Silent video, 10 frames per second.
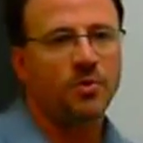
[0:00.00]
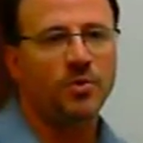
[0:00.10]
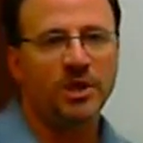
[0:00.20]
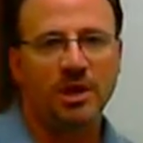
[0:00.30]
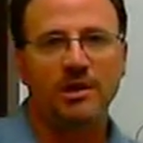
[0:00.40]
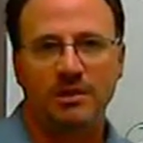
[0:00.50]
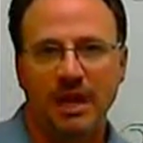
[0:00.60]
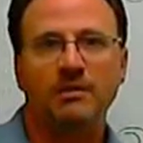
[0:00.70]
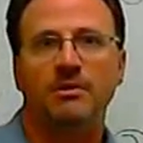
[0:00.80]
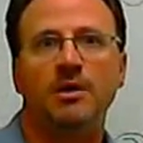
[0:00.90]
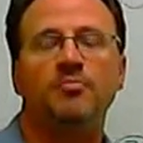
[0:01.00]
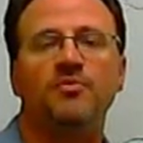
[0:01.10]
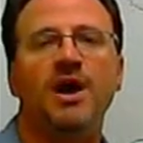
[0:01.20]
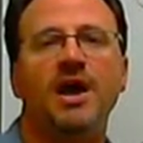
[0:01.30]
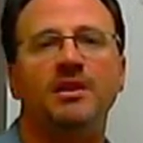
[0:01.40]
we again
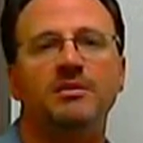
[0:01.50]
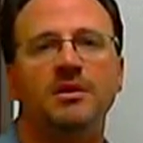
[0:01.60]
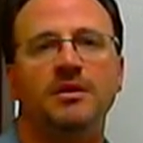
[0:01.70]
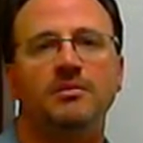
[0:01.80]
provide